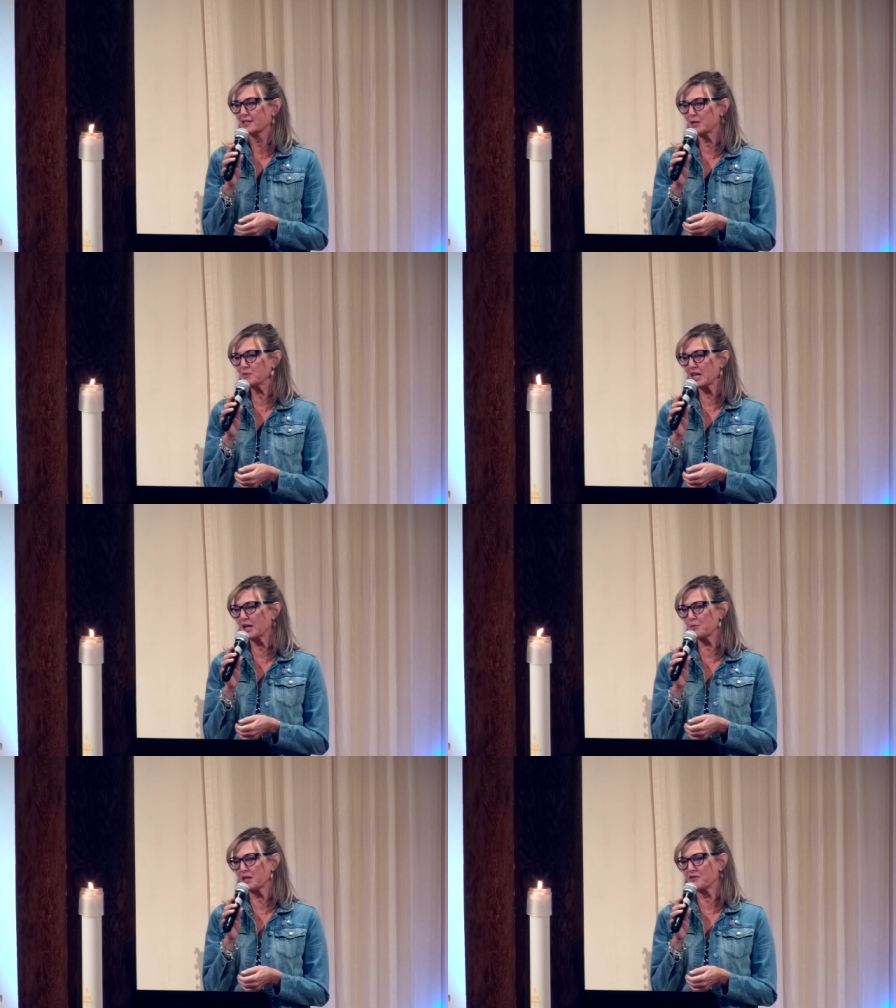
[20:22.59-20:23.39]
Seems
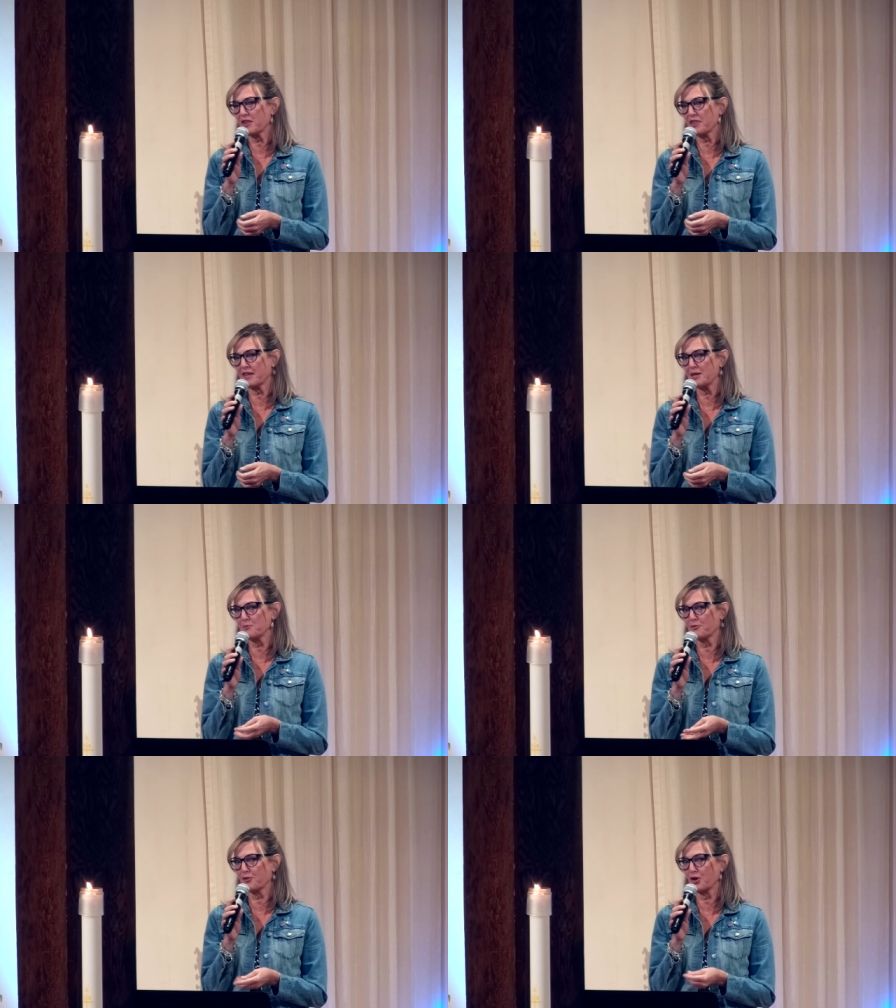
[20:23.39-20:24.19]
like a bit of a
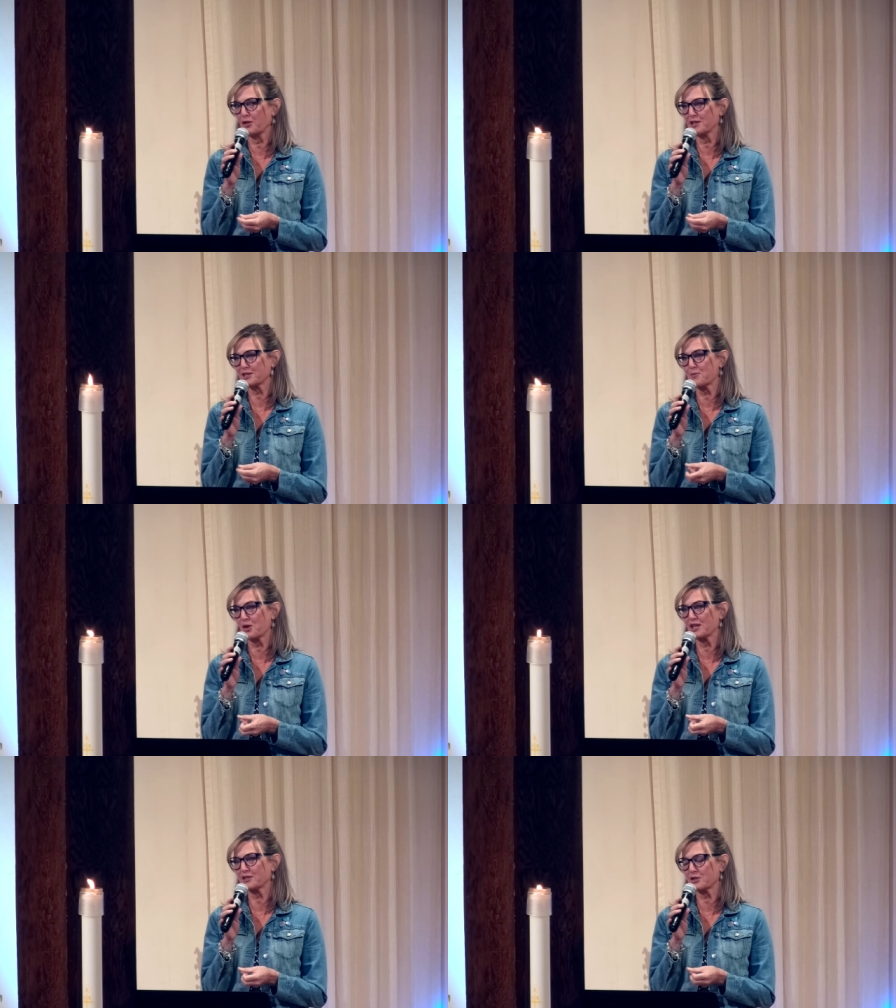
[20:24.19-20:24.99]
theme for this
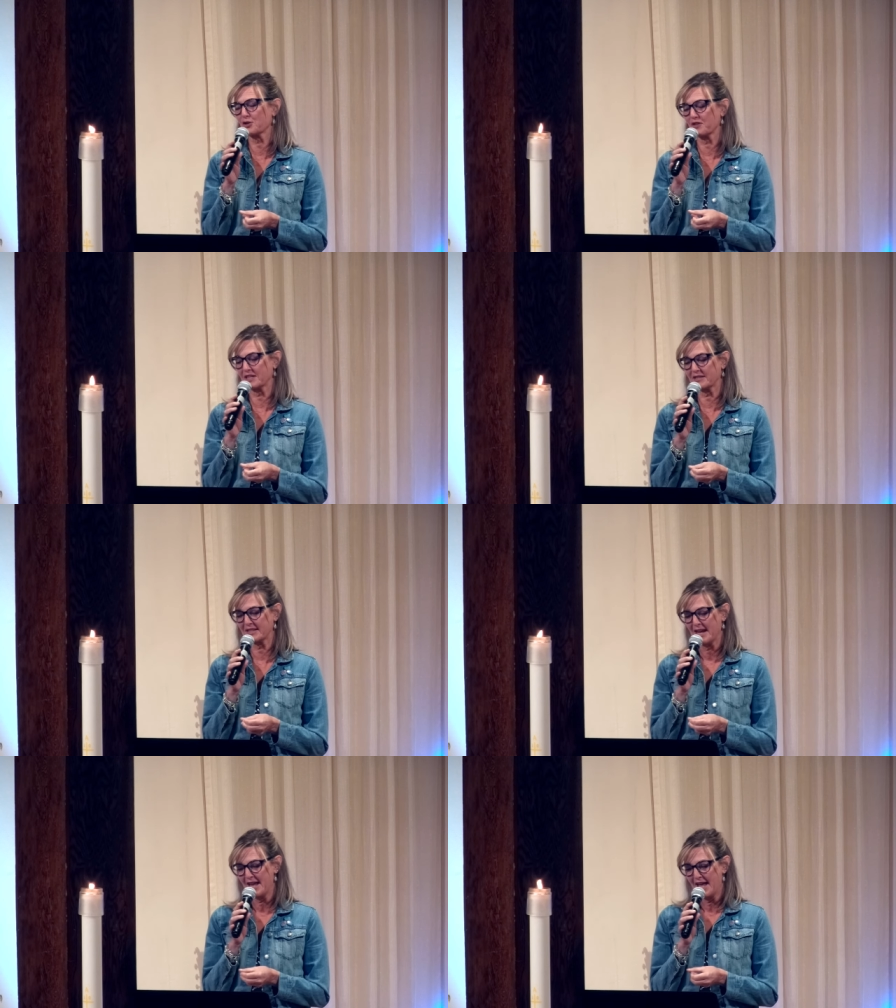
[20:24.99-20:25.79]
service.